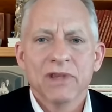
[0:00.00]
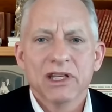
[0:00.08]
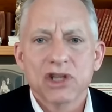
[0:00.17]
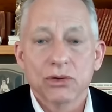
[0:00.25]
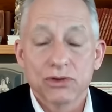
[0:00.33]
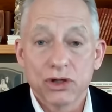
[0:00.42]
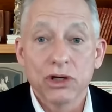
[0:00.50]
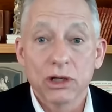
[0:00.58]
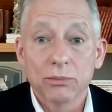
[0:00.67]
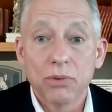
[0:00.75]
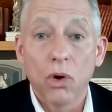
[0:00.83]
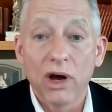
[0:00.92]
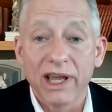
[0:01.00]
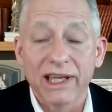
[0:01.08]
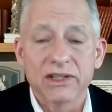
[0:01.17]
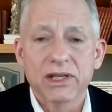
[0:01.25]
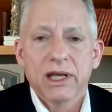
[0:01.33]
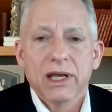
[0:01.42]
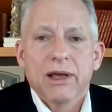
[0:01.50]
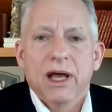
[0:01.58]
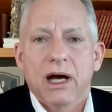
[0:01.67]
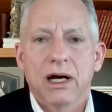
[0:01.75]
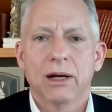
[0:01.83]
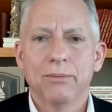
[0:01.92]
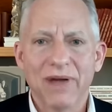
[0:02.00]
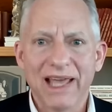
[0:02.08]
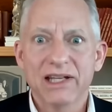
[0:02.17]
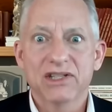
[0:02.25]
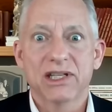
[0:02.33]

So to your point, banks